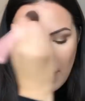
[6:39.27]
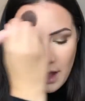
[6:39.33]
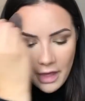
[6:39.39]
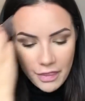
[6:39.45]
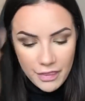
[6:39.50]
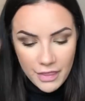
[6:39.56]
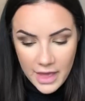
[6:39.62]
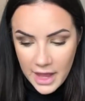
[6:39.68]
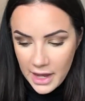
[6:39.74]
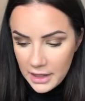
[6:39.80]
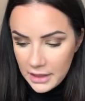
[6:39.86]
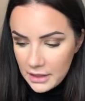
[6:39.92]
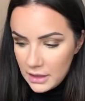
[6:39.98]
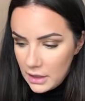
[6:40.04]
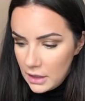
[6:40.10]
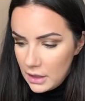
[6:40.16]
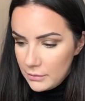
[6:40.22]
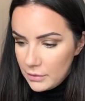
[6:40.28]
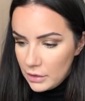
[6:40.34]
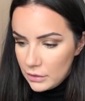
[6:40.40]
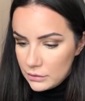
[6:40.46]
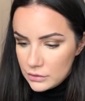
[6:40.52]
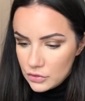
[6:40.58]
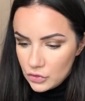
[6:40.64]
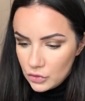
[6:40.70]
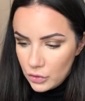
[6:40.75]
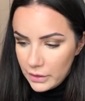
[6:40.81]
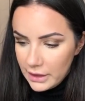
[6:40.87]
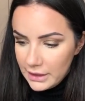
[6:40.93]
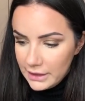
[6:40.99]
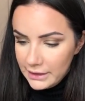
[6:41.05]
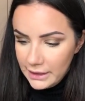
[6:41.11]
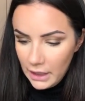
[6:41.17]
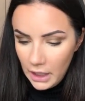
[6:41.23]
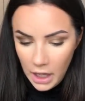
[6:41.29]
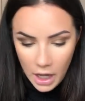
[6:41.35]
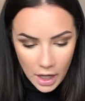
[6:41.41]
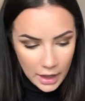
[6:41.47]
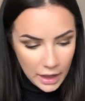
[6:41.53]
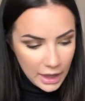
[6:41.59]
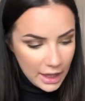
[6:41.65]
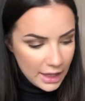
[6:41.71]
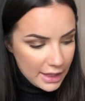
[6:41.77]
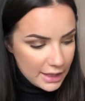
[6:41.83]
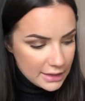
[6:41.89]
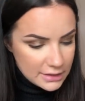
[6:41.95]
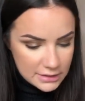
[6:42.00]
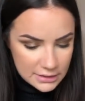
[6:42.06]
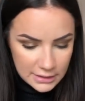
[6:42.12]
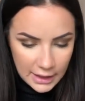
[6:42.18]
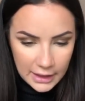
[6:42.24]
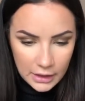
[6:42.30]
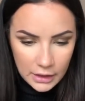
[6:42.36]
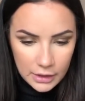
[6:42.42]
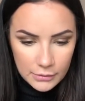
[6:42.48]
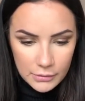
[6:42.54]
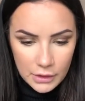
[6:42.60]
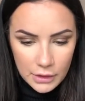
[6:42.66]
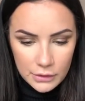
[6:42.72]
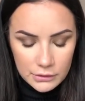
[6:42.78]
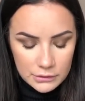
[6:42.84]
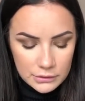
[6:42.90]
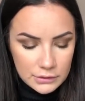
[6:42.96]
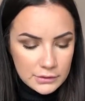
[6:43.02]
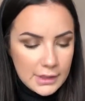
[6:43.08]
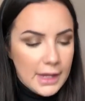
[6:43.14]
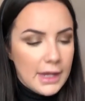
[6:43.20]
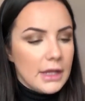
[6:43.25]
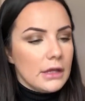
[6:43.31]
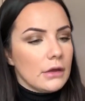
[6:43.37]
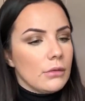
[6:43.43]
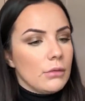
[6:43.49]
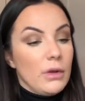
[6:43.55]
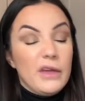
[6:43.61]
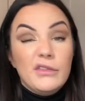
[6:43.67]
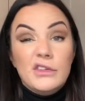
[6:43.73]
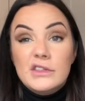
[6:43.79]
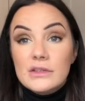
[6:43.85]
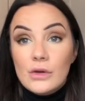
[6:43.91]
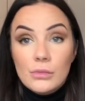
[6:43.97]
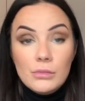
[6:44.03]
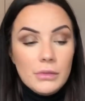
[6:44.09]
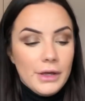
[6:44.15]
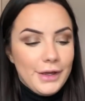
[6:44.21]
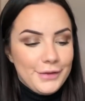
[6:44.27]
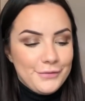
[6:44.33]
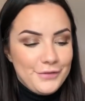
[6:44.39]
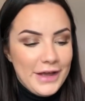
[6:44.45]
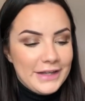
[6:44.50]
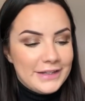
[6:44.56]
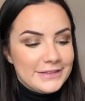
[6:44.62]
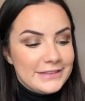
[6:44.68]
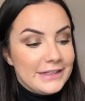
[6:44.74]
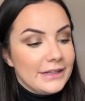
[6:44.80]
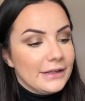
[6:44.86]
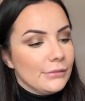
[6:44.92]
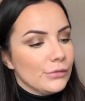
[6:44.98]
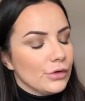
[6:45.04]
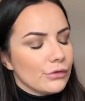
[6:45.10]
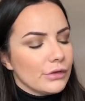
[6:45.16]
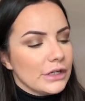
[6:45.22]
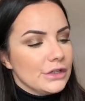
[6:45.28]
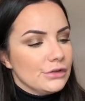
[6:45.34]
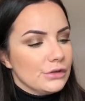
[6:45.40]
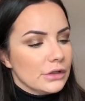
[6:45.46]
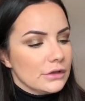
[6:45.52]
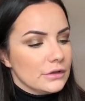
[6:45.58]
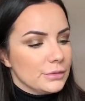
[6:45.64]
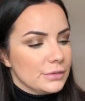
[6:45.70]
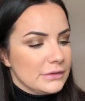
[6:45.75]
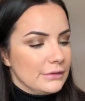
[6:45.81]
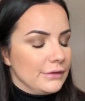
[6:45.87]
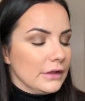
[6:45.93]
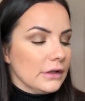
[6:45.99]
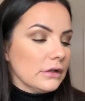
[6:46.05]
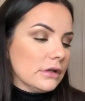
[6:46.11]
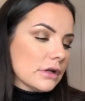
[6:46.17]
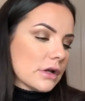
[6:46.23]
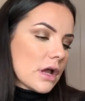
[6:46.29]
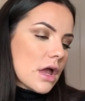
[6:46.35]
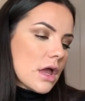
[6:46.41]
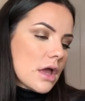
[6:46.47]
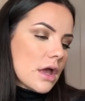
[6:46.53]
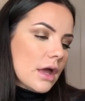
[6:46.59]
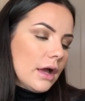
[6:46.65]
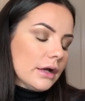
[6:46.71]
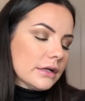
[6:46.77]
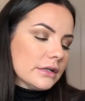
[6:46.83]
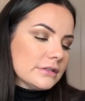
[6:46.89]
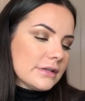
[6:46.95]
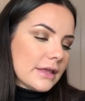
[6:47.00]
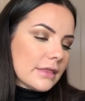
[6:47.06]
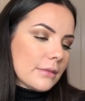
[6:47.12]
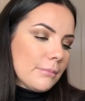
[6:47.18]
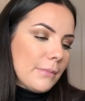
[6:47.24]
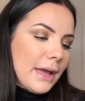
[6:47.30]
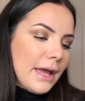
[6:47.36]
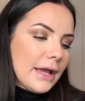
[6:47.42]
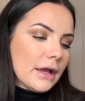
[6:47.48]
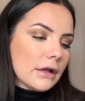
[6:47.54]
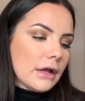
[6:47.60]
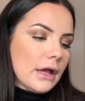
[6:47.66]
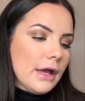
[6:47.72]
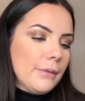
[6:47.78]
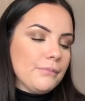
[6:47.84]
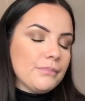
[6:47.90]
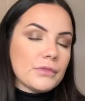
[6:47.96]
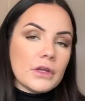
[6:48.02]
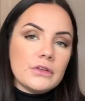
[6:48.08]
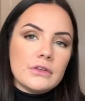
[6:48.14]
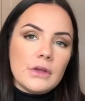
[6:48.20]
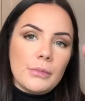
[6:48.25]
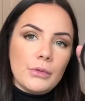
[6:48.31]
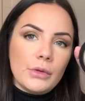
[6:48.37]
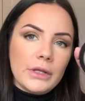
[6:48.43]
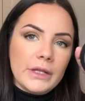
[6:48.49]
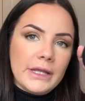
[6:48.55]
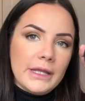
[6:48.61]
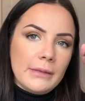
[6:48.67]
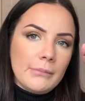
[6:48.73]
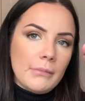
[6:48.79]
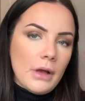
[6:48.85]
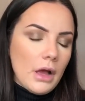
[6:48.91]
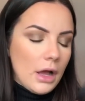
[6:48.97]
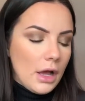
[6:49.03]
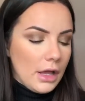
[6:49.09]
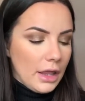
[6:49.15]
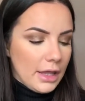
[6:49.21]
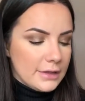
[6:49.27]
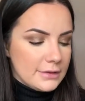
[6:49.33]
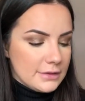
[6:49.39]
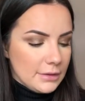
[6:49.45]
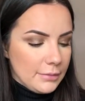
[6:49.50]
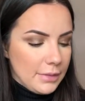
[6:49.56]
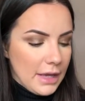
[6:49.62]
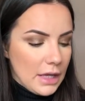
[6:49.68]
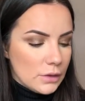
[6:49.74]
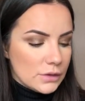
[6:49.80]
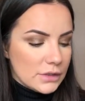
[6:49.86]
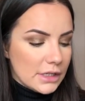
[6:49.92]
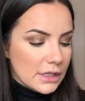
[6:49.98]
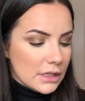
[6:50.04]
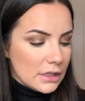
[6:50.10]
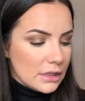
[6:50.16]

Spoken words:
And then I'm going to quickly highlight, and I'm going to take whatever's on my vanity. I'm not really doing a specific look. I'm going to take the MAC Double Gleam highlighting powder.